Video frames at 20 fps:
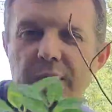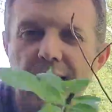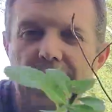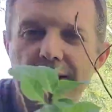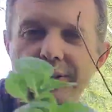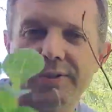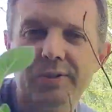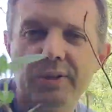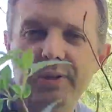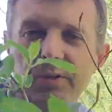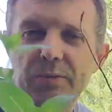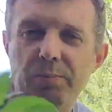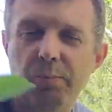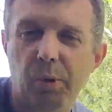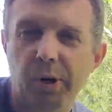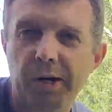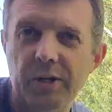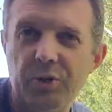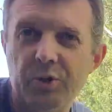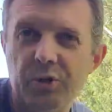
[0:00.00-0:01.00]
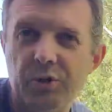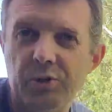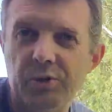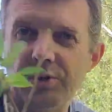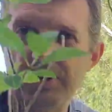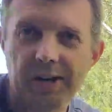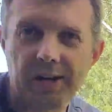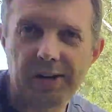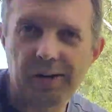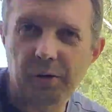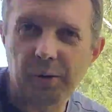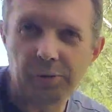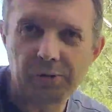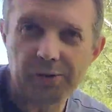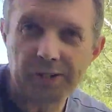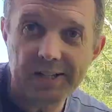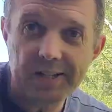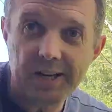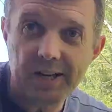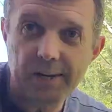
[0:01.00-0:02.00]
excess branches that I don't
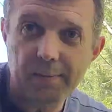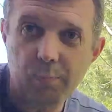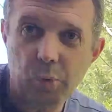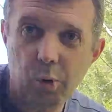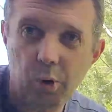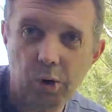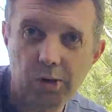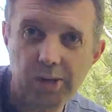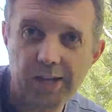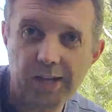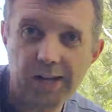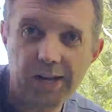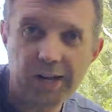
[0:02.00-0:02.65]
need anymore on that